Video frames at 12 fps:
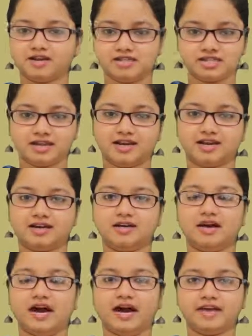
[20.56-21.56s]
Pathshala.
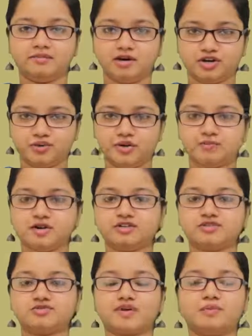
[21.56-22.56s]
I am Arunima
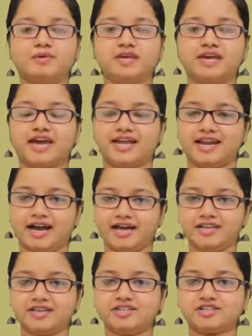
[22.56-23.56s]
Goswami and
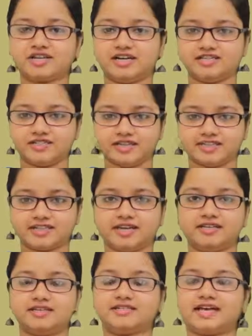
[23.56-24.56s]
I teach cultural
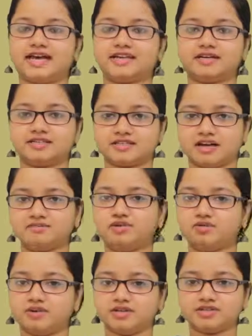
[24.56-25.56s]
studies at Assam
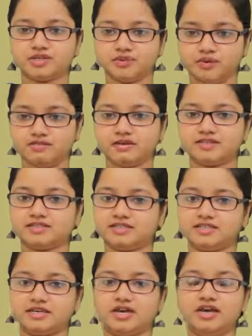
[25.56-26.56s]
Women's
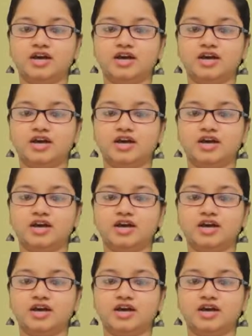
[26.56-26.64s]
University.